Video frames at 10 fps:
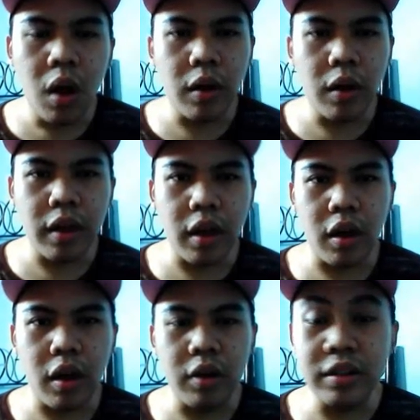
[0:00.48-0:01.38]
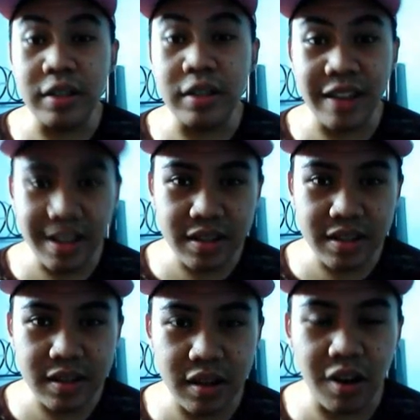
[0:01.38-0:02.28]
Okay, on
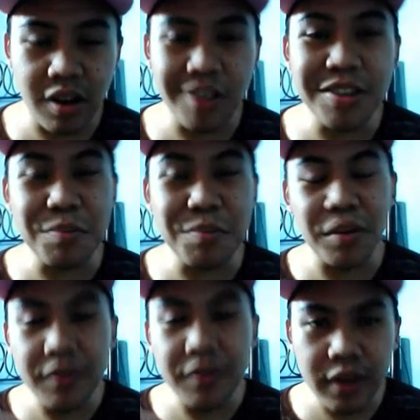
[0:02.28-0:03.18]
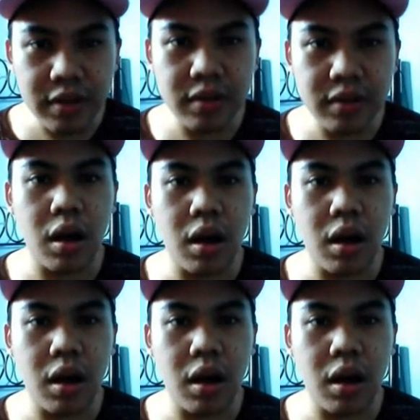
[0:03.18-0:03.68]
the previous